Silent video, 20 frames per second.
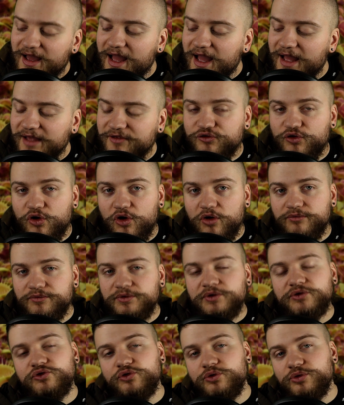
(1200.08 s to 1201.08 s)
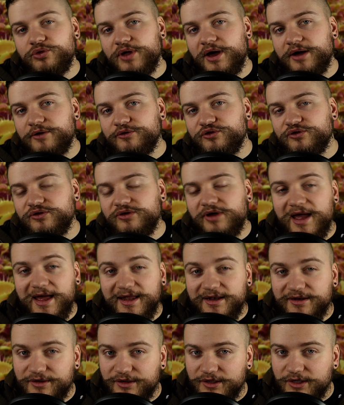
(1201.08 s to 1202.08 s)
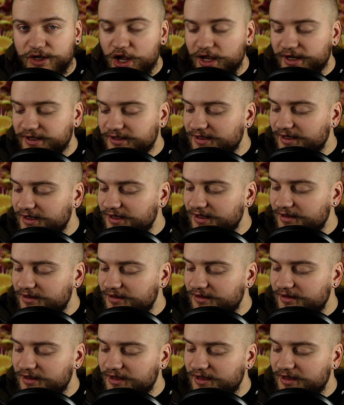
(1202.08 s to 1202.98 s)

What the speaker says: As of 2019,